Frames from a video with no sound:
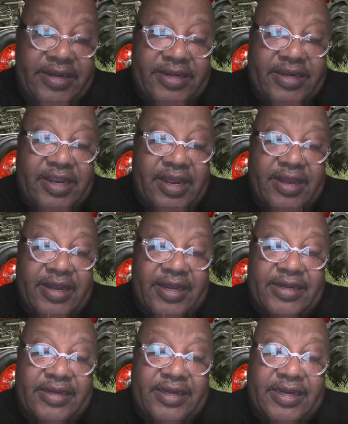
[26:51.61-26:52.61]

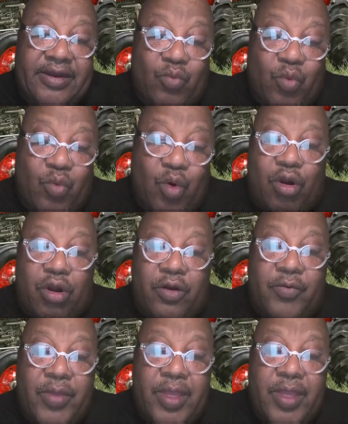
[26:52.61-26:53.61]

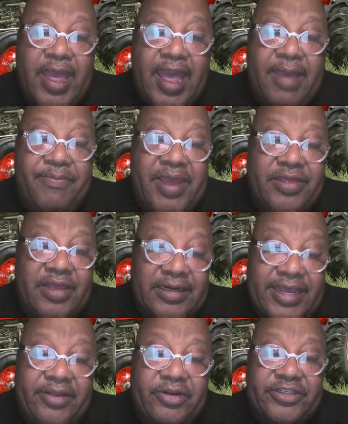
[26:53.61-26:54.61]
world and be the
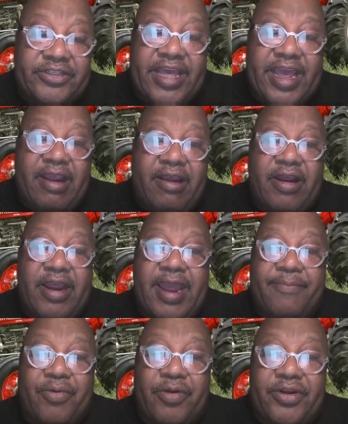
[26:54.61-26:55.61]
leaders there
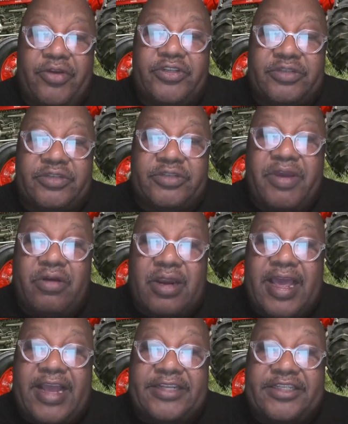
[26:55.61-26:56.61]
and produce middle
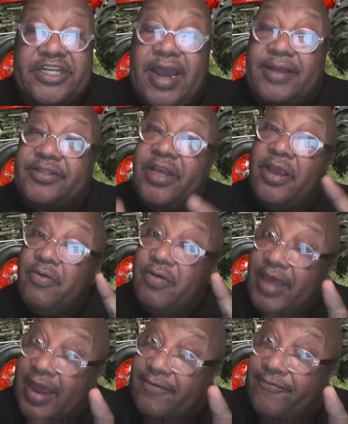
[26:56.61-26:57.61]
class jobs
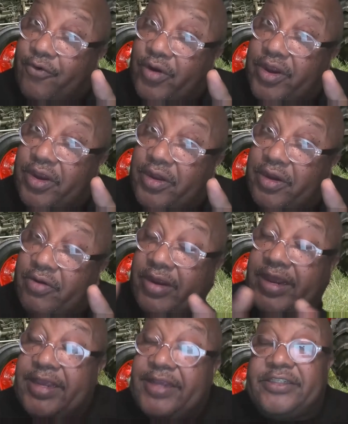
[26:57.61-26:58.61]
without 4 year
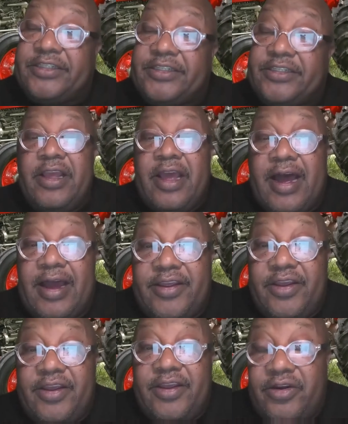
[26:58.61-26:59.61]
degrees.
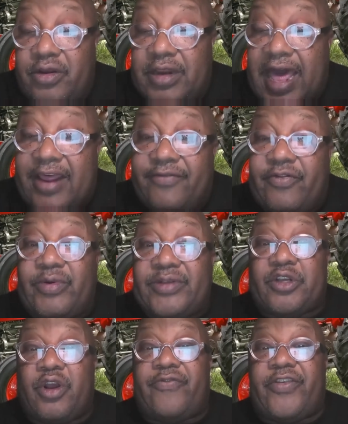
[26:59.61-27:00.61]
You can do a lot of it with
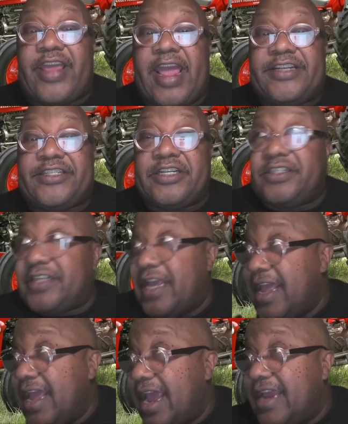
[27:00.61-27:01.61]
certifications,
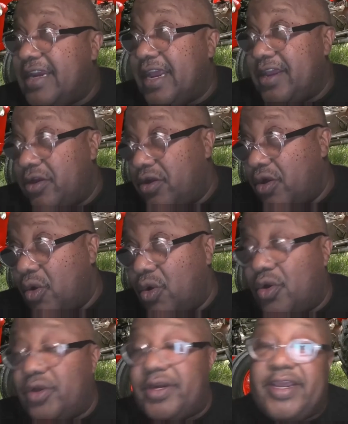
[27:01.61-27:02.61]
and then you can
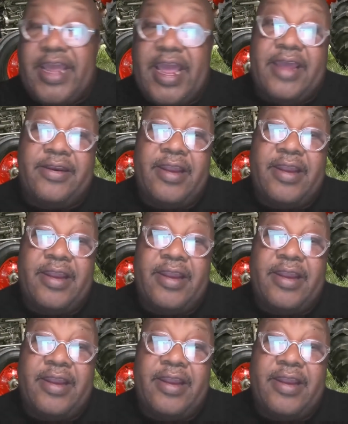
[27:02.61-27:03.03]
go on and get